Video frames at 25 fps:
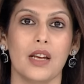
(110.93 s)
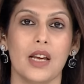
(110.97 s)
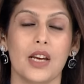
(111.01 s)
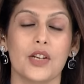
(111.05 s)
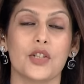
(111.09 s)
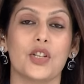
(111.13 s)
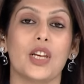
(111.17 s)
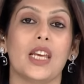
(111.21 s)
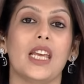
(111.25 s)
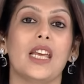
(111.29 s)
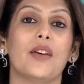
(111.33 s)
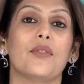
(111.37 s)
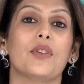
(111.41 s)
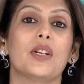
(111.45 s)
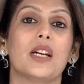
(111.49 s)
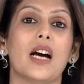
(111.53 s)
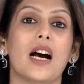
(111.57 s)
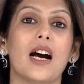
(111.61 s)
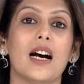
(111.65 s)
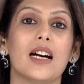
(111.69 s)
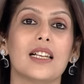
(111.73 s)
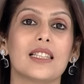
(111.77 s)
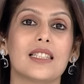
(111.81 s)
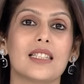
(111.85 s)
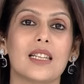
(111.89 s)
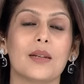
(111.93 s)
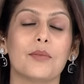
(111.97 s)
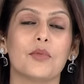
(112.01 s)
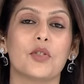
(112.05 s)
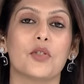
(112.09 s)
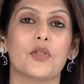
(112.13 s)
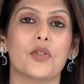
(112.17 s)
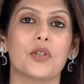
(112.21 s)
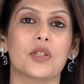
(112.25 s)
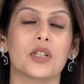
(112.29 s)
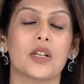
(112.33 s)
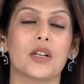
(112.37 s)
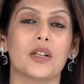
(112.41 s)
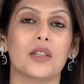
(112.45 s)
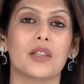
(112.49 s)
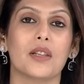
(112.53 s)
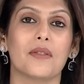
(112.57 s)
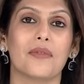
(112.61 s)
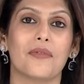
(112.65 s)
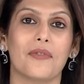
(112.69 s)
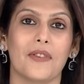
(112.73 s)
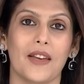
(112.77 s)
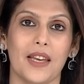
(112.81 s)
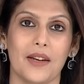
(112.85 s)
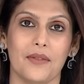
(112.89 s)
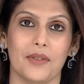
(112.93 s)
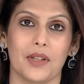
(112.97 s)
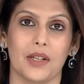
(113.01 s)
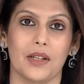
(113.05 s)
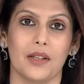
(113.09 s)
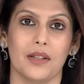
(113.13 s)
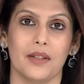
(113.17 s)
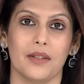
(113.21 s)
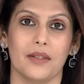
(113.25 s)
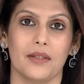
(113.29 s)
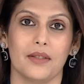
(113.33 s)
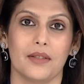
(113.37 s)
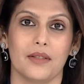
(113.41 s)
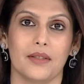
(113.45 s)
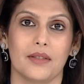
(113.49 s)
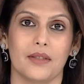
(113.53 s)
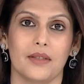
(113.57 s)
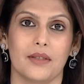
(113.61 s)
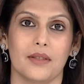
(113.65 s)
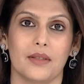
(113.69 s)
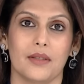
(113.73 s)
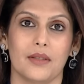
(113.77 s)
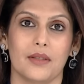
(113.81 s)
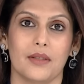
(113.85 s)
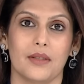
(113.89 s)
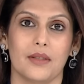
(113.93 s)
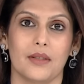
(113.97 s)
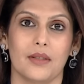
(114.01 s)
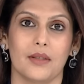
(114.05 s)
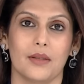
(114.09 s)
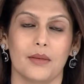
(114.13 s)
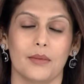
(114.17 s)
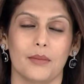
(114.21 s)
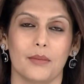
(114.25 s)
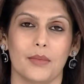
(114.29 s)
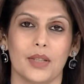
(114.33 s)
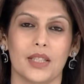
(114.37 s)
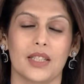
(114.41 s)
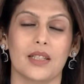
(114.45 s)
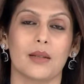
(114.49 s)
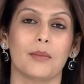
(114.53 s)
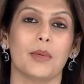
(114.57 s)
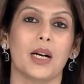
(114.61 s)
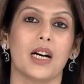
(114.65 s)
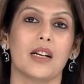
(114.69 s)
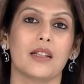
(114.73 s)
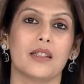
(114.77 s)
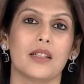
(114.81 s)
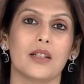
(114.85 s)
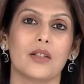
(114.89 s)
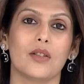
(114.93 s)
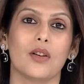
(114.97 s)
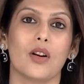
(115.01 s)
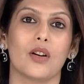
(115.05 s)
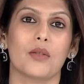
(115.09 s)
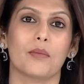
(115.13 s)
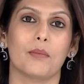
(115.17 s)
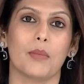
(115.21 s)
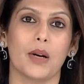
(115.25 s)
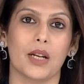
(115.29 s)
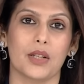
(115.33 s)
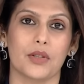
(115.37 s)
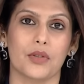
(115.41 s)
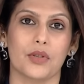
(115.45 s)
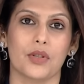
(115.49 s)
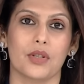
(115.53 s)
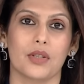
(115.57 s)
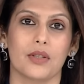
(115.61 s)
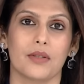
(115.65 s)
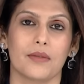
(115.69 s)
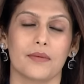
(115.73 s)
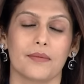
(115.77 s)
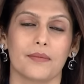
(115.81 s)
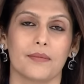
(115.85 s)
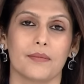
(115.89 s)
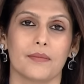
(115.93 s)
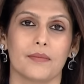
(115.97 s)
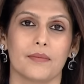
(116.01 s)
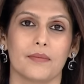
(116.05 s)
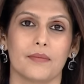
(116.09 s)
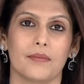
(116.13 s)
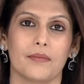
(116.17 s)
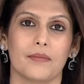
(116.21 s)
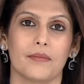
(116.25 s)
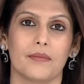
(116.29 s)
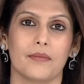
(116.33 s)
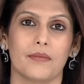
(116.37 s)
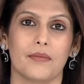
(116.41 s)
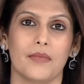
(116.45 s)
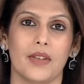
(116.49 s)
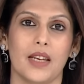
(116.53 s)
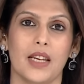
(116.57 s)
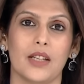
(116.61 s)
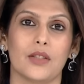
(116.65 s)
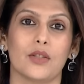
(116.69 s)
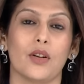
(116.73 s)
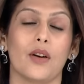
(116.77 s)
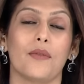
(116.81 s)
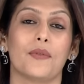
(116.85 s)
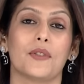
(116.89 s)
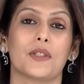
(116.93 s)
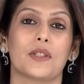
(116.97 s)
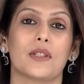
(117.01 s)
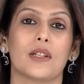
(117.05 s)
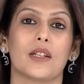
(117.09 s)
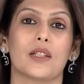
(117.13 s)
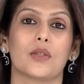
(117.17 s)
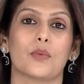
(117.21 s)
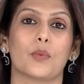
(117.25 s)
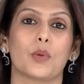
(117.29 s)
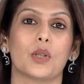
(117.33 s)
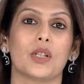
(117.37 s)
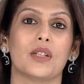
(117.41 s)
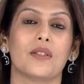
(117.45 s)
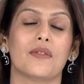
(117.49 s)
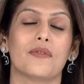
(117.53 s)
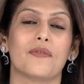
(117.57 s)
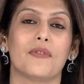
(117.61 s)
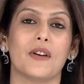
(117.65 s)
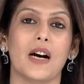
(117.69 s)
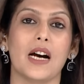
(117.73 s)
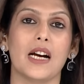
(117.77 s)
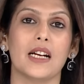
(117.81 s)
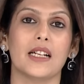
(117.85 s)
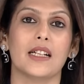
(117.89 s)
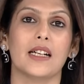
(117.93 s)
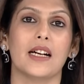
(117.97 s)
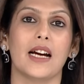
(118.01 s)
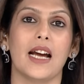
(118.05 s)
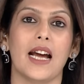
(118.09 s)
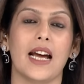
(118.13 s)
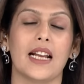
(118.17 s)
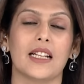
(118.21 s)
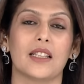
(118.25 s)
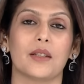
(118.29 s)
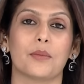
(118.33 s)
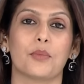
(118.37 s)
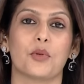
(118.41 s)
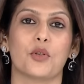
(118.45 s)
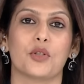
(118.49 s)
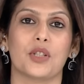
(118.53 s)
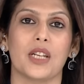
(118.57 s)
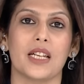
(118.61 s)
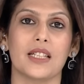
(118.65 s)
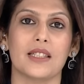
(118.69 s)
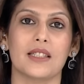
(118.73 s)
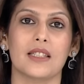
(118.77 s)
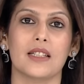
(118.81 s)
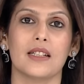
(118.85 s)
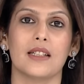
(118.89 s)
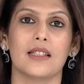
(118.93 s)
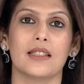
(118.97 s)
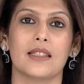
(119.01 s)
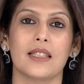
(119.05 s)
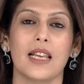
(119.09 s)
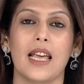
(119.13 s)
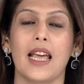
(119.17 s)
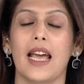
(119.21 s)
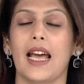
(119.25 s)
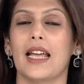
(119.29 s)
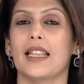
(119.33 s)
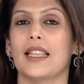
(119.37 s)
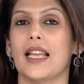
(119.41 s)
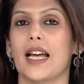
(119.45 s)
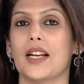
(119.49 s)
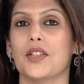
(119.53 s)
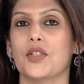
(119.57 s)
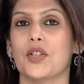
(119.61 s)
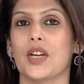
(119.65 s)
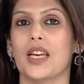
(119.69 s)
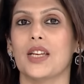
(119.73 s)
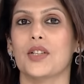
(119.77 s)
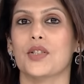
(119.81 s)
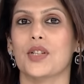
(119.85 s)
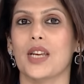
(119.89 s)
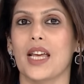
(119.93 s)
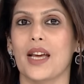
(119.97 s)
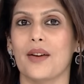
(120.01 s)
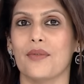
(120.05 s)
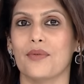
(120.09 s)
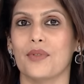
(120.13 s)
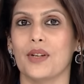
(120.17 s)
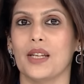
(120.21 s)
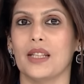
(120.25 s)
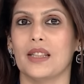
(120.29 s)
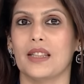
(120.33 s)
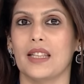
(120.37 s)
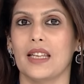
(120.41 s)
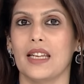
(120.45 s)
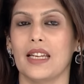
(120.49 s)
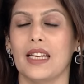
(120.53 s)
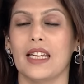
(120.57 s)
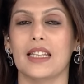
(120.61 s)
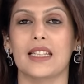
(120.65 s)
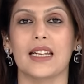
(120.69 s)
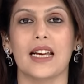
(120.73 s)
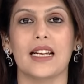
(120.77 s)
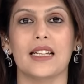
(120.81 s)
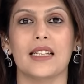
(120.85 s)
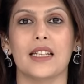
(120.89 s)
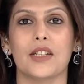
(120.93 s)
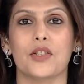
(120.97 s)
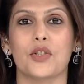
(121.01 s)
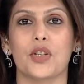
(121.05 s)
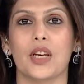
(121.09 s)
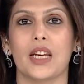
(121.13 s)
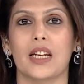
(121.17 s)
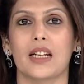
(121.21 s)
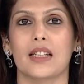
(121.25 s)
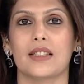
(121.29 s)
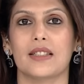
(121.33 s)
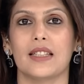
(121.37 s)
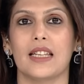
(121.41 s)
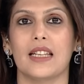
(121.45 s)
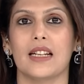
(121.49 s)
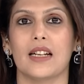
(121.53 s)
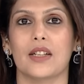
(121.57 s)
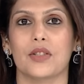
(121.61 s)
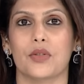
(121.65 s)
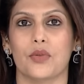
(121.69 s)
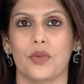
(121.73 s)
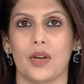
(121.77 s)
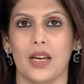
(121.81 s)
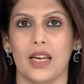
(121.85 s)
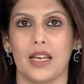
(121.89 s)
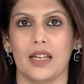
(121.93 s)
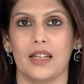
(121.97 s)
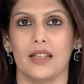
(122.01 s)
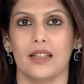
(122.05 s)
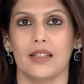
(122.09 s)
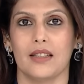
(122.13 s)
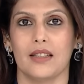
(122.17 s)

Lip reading: She even asked him to return the favor, but Zaman did not budge. His officers wouldn't fire at the protesters, and that changed everything. It ended Sheikh Hasina's reign.